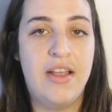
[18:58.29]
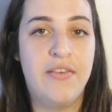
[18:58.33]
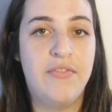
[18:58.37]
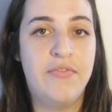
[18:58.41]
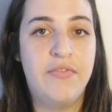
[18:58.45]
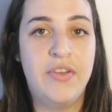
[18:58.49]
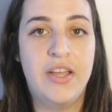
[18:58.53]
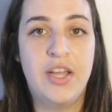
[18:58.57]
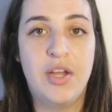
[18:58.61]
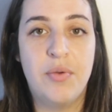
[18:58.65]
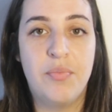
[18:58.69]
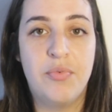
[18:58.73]

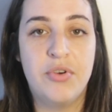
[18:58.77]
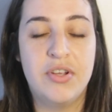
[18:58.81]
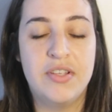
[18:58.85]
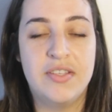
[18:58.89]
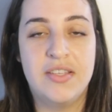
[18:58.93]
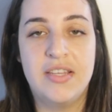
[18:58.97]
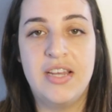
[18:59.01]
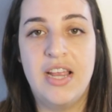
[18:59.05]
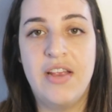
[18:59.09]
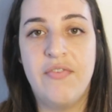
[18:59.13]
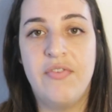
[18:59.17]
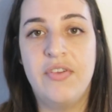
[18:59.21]
and
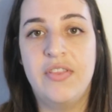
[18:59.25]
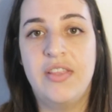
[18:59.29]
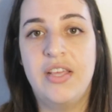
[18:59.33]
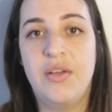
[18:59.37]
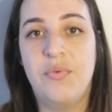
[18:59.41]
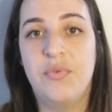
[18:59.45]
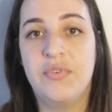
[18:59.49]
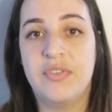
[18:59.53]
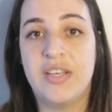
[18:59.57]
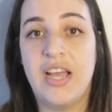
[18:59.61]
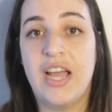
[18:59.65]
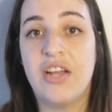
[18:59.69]
fingerprints and
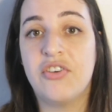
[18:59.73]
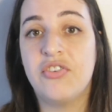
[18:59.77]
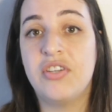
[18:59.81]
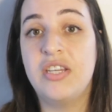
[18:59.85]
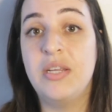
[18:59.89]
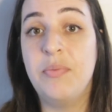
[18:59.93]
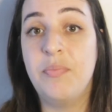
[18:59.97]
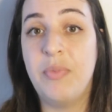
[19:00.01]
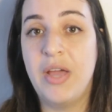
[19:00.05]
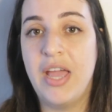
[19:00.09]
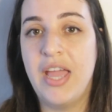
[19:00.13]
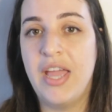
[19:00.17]
everything was
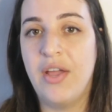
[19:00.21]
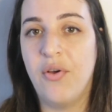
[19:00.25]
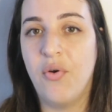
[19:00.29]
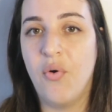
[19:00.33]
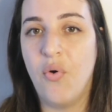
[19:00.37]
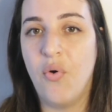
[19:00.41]
actually paying